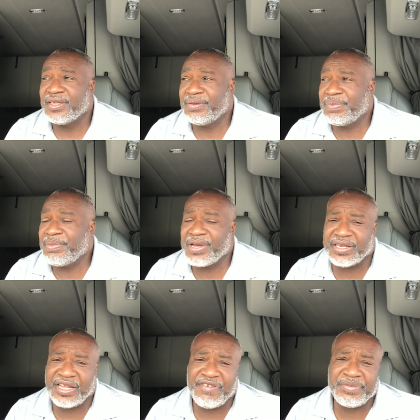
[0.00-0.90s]
and people
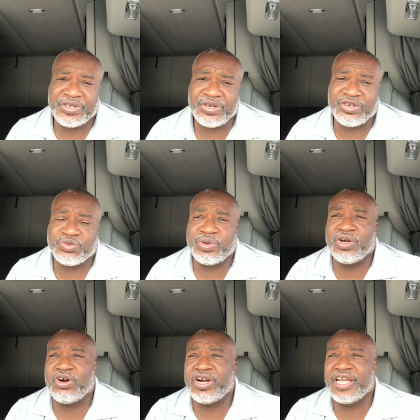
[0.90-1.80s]
got to have materials. We
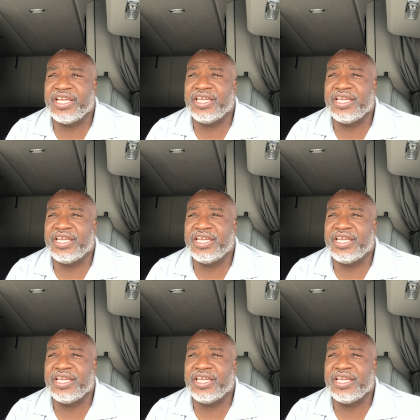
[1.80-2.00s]
are